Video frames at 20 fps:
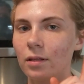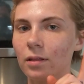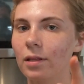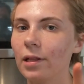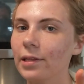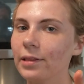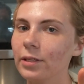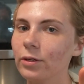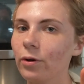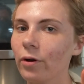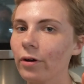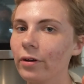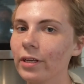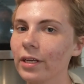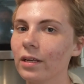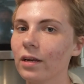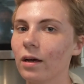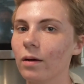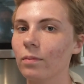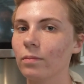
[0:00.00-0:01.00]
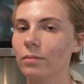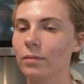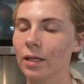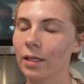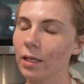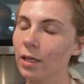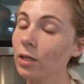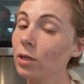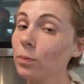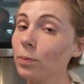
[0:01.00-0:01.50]
Let the oil heat up, and
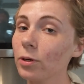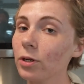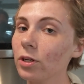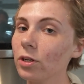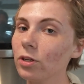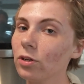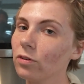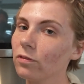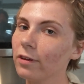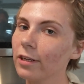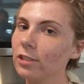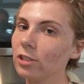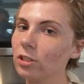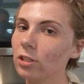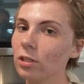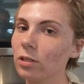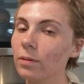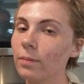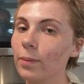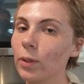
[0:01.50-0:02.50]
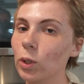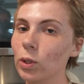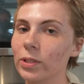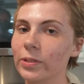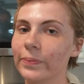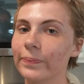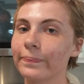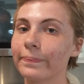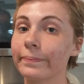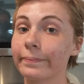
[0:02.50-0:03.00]
then you put in your
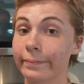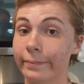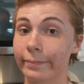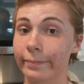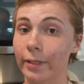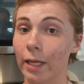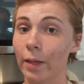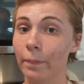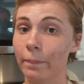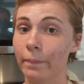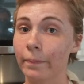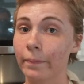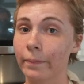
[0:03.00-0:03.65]
vegetables, okay?